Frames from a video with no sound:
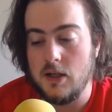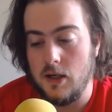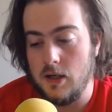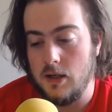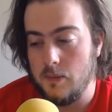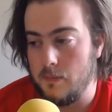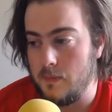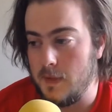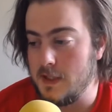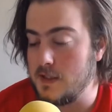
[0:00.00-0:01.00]

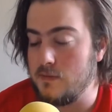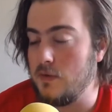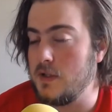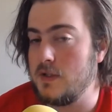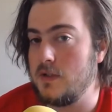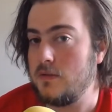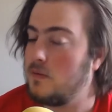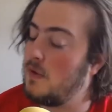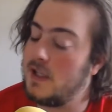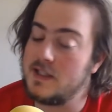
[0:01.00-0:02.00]
I just rushed.
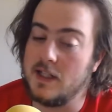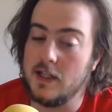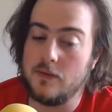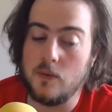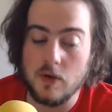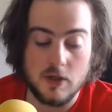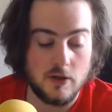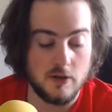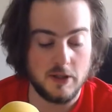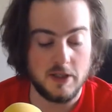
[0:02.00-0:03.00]
Well, actually, I left work
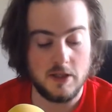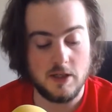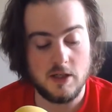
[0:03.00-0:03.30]
early.